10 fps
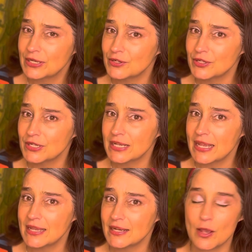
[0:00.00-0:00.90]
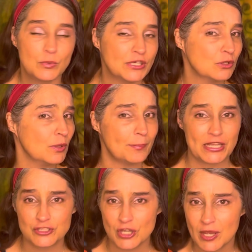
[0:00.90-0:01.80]
a hurricane. I wouldn't quit my
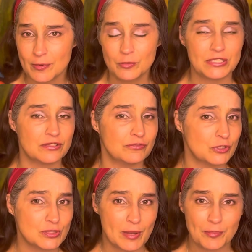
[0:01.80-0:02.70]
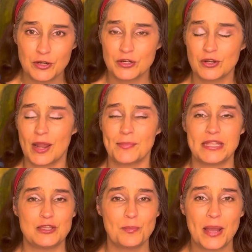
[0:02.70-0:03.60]
job. I wouldn't divorce my partner. I
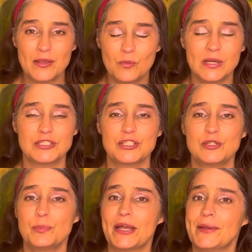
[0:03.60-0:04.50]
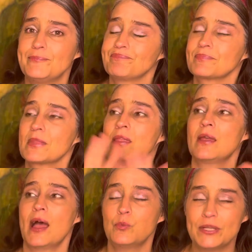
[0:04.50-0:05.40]
mean, you might want to, but
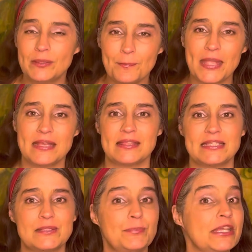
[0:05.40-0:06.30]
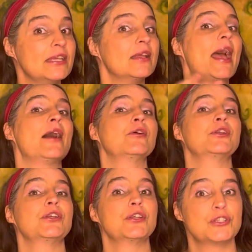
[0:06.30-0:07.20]
I wouldn't make these big
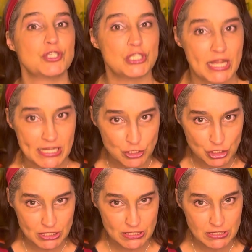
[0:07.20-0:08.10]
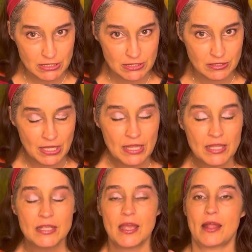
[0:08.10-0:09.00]
outer changes.
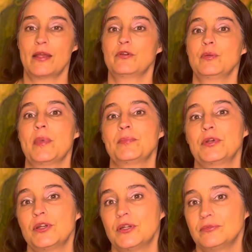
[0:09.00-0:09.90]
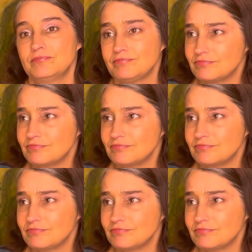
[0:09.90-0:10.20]
And I remember